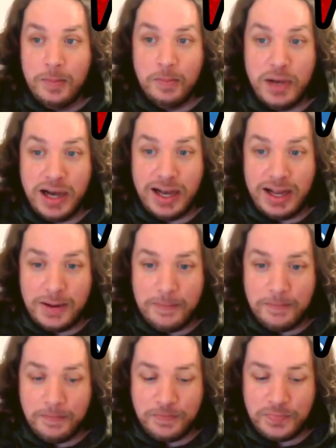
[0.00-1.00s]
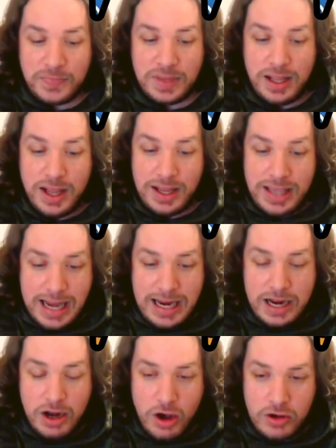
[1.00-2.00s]
But again,
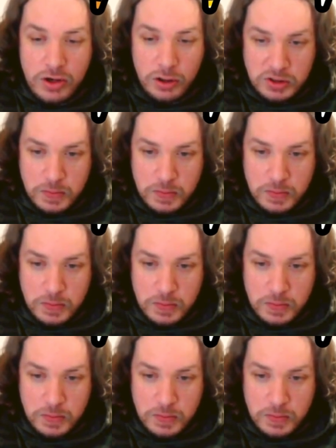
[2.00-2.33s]
it all goes